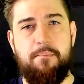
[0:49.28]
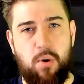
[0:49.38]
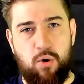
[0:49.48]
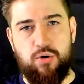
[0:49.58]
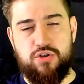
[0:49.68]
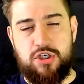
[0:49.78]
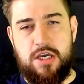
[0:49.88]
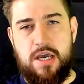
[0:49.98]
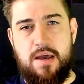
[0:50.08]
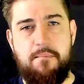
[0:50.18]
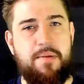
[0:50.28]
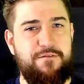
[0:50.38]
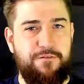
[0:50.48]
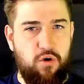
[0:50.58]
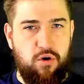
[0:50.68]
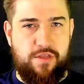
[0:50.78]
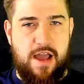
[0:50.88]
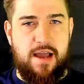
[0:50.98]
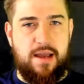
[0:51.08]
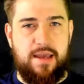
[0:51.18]
But before
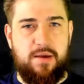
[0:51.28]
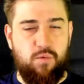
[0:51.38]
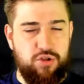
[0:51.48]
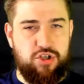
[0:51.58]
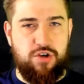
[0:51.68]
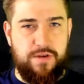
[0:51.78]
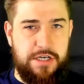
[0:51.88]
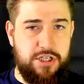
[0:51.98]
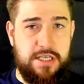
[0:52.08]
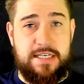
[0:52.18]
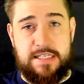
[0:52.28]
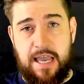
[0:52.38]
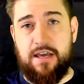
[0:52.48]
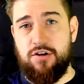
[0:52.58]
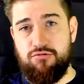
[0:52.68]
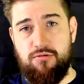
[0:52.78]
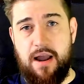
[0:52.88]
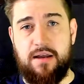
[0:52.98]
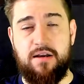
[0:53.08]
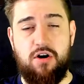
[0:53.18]
that, once you reach the second
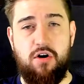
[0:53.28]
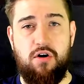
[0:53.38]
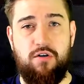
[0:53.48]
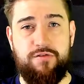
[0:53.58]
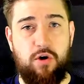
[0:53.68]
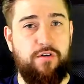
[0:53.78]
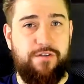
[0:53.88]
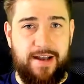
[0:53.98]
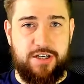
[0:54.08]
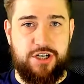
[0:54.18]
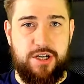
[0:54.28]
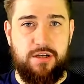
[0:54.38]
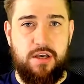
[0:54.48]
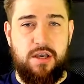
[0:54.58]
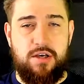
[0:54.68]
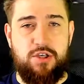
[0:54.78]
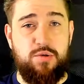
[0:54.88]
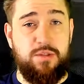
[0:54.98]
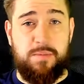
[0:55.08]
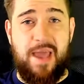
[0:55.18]
rank of your faction,
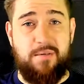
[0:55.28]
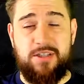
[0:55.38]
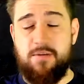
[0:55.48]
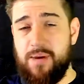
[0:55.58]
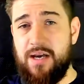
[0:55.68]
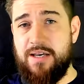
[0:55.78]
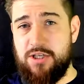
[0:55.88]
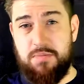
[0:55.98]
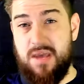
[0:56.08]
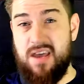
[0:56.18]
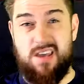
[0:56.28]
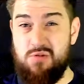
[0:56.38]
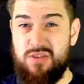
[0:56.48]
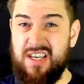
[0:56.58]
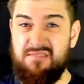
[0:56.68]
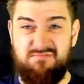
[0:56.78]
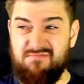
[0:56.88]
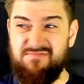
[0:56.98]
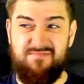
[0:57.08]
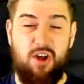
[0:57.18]
you would be able to buy a spear using
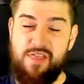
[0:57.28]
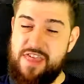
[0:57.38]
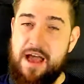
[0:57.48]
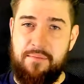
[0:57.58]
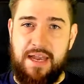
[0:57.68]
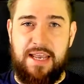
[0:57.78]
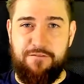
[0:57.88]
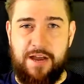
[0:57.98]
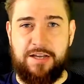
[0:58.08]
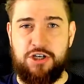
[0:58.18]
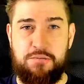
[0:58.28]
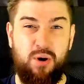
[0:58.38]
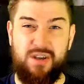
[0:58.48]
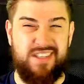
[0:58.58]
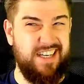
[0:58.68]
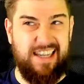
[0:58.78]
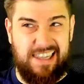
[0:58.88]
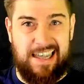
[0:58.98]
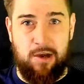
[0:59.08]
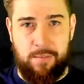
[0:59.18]
not that many faction points and a
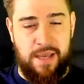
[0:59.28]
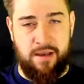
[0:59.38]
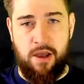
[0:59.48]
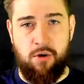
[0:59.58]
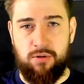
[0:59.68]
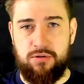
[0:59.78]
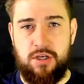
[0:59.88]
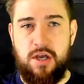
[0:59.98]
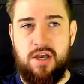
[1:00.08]
little bit of gold.